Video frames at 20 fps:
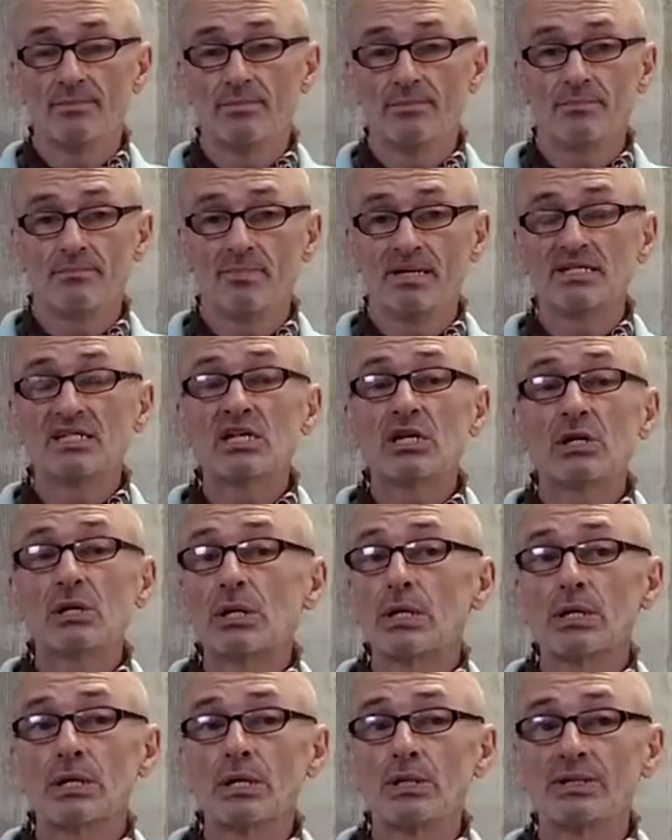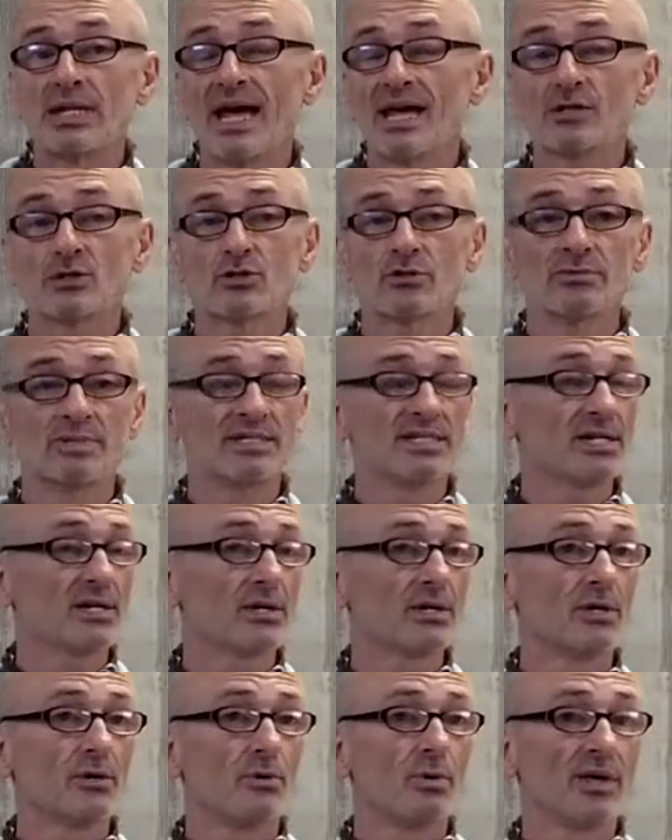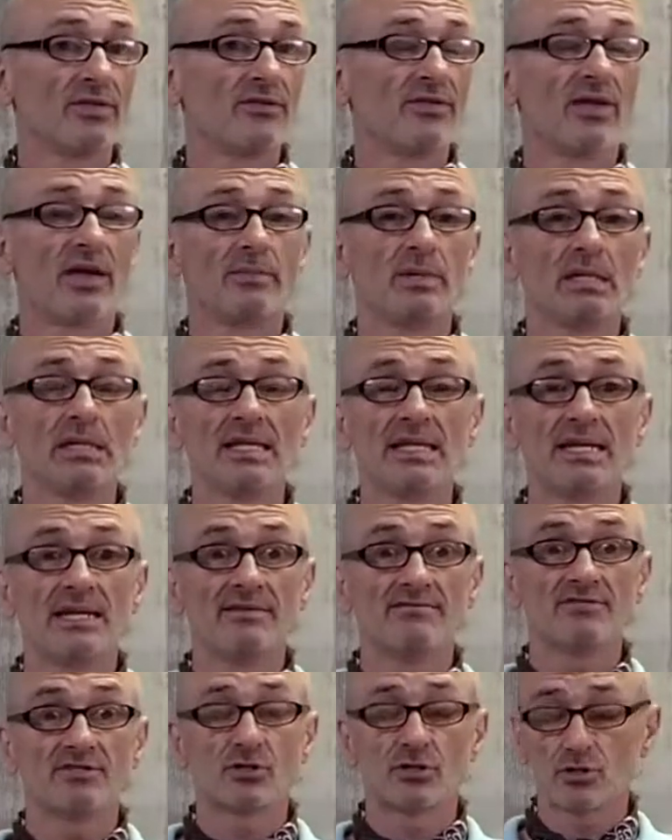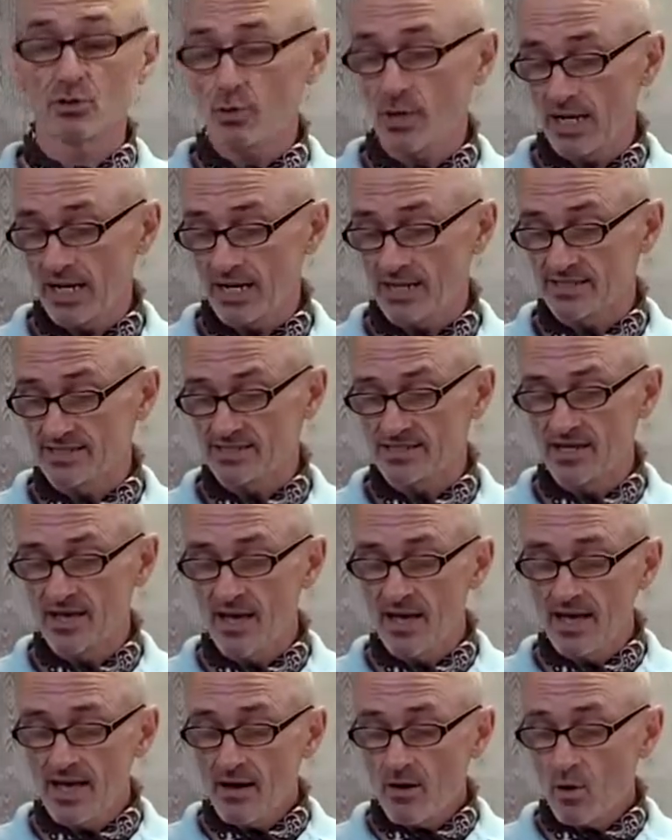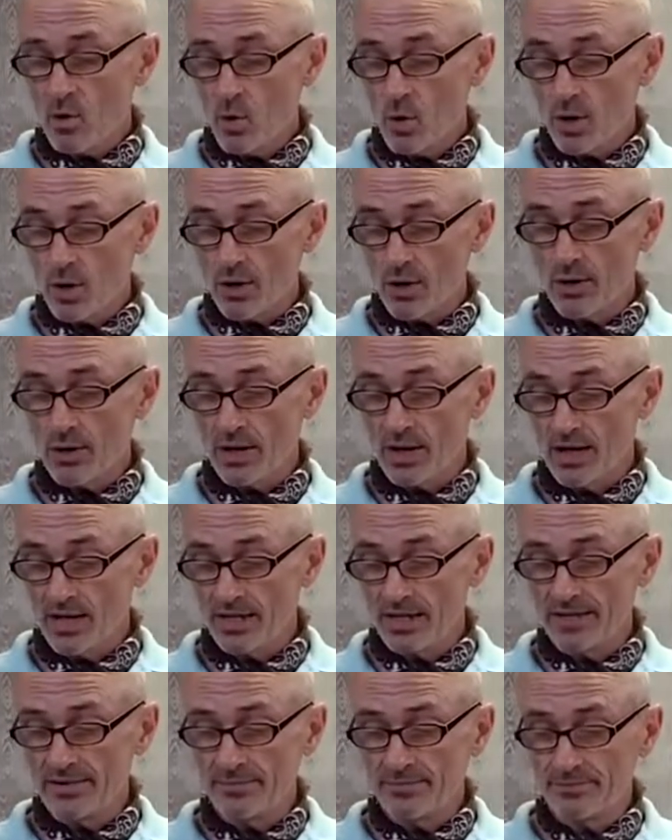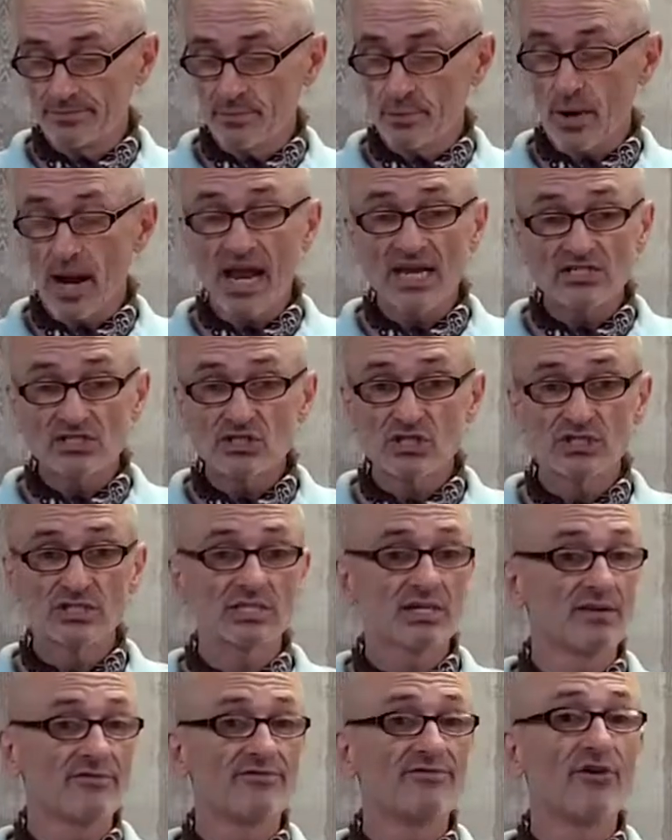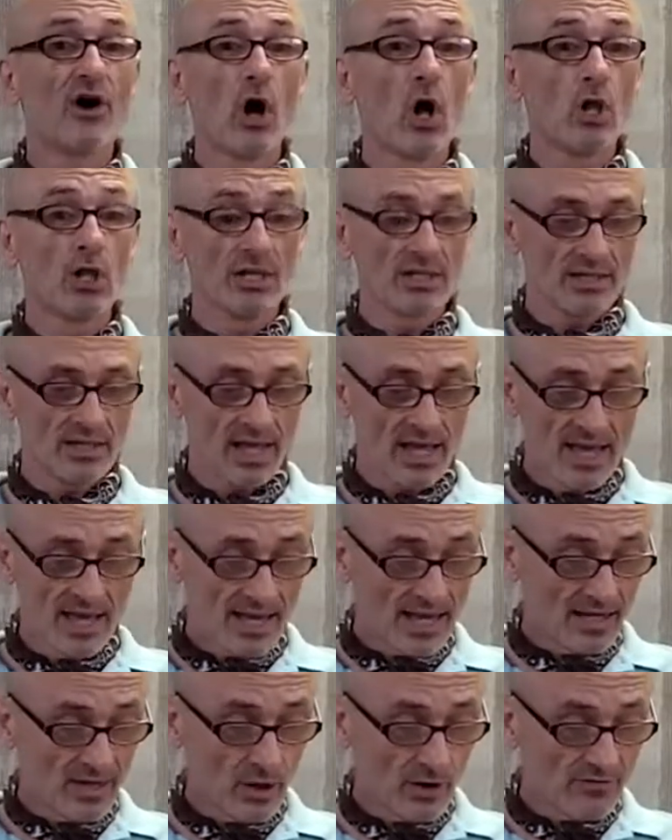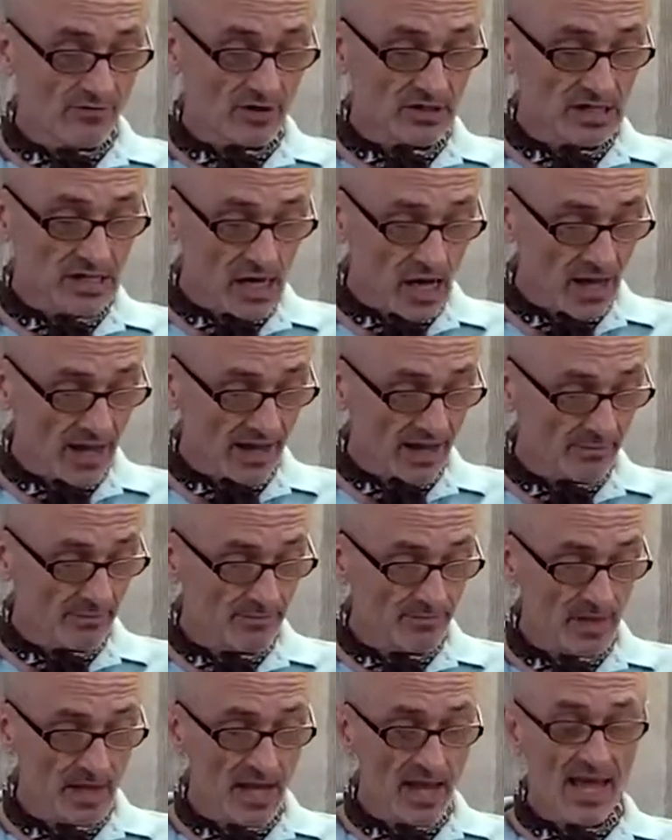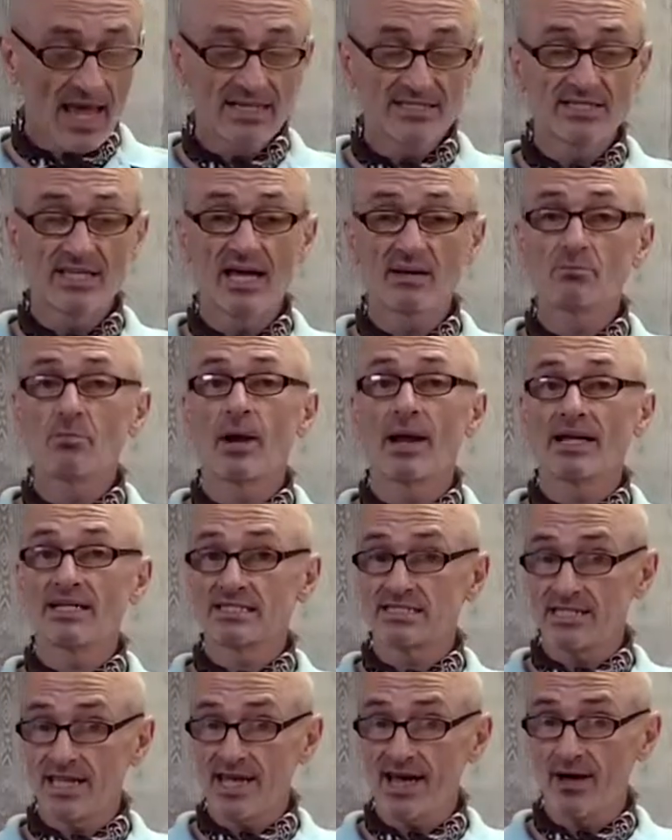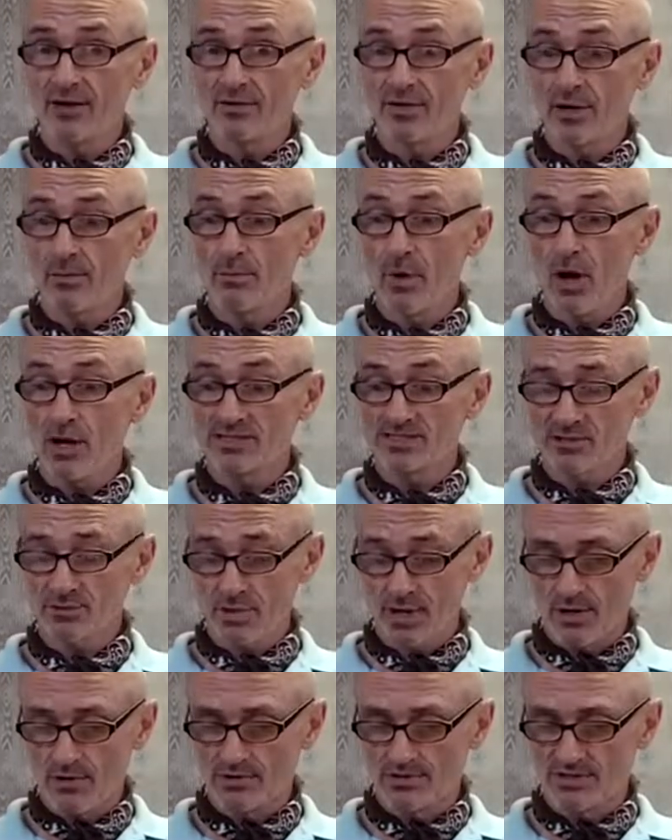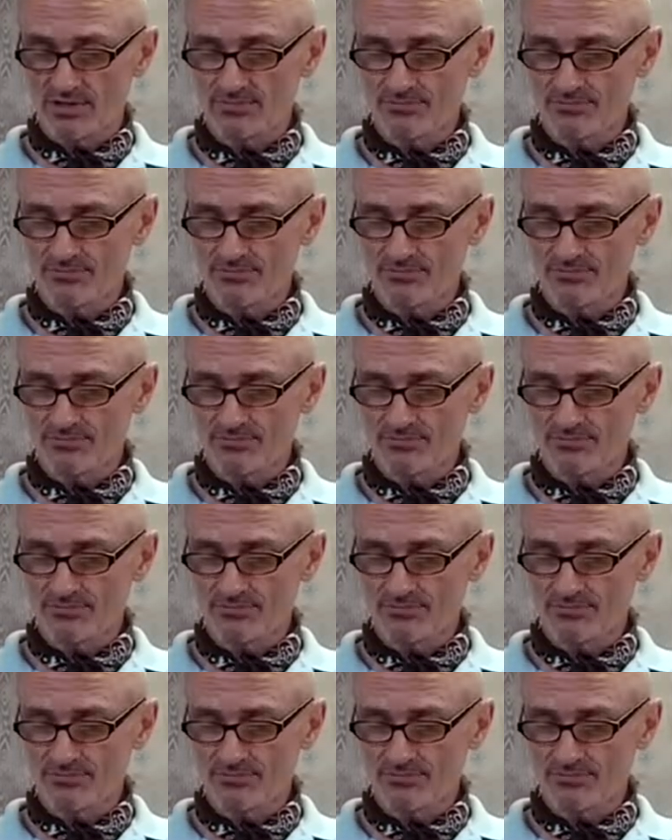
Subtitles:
material, natural material, whether they be leaves or twigs or branches that have fallen, and over time, as that breaks down, moss grows.